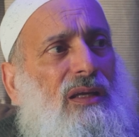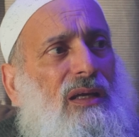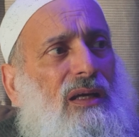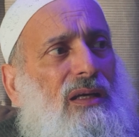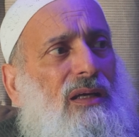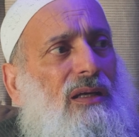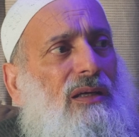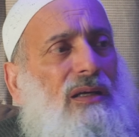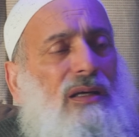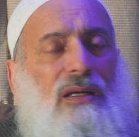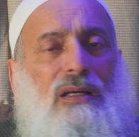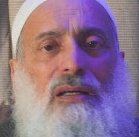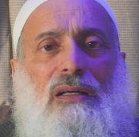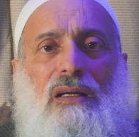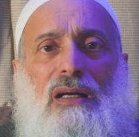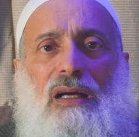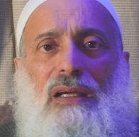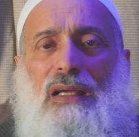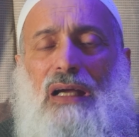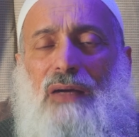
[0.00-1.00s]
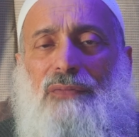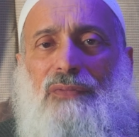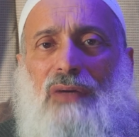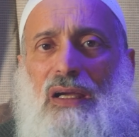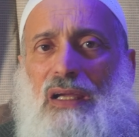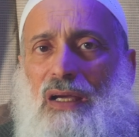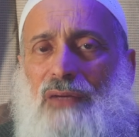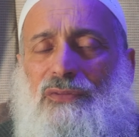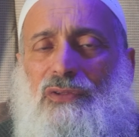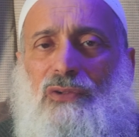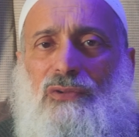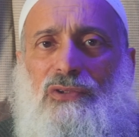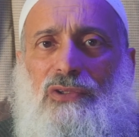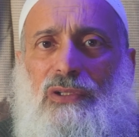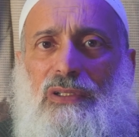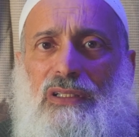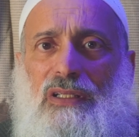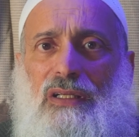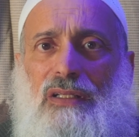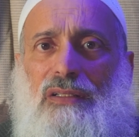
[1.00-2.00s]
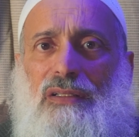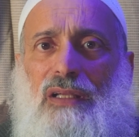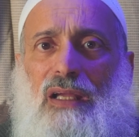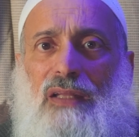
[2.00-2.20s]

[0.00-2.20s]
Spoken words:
I have 2 children,